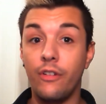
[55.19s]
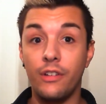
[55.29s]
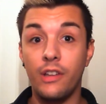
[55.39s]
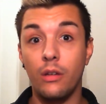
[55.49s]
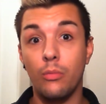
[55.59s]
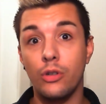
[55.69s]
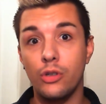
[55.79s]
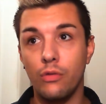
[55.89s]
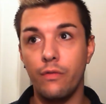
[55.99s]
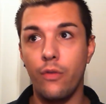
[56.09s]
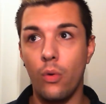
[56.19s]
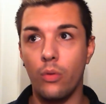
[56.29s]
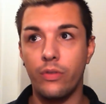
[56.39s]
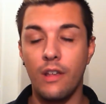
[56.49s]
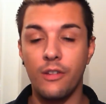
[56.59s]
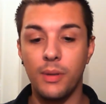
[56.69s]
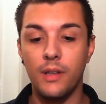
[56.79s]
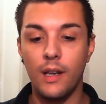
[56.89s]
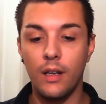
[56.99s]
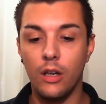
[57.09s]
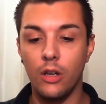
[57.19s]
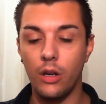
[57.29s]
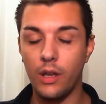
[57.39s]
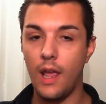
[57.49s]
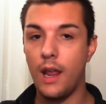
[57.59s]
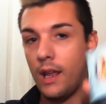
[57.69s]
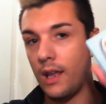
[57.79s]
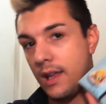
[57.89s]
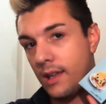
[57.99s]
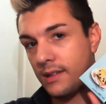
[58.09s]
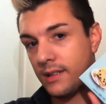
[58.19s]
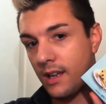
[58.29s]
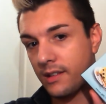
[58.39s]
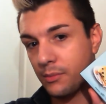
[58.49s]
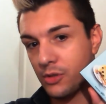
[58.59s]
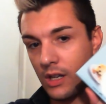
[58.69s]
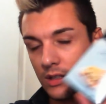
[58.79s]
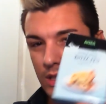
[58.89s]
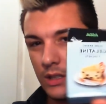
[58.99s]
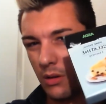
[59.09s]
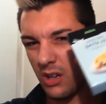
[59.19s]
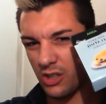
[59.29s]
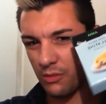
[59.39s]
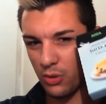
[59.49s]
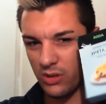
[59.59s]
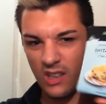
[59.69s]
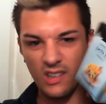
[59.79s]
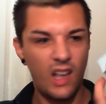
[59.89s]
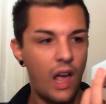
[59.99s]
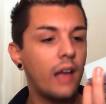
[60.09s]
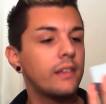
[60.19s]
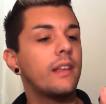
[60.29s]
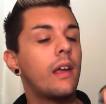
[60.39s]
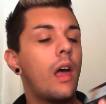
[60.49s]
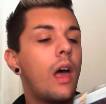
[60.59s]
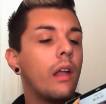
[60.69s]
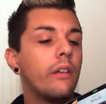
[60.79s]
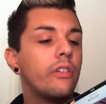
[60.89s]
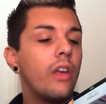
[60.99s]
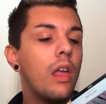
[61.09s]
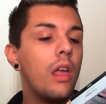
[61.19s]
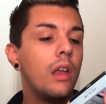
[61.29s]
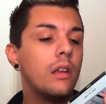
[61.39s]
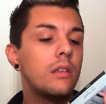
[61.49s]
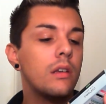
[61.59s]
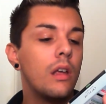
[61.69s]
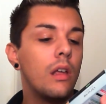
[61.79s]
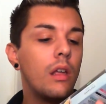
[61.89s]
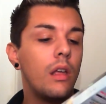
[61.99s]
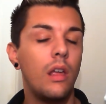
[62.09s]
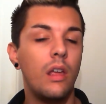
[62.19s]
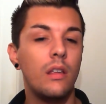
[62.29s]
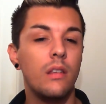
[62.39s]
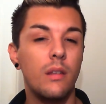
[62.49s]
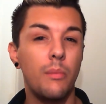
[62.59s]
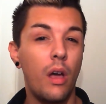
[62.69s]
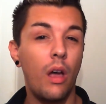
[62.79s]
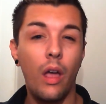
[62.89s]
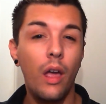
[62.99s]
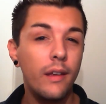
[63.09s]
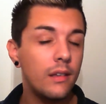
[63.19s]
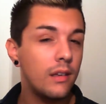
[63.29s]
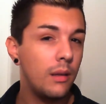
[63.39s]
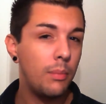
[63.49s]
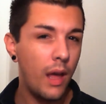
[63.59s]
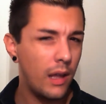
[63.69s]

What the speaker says: first thing you want to do for this particular look is get some gelatin. Now I just bought this at Asda and it is about 80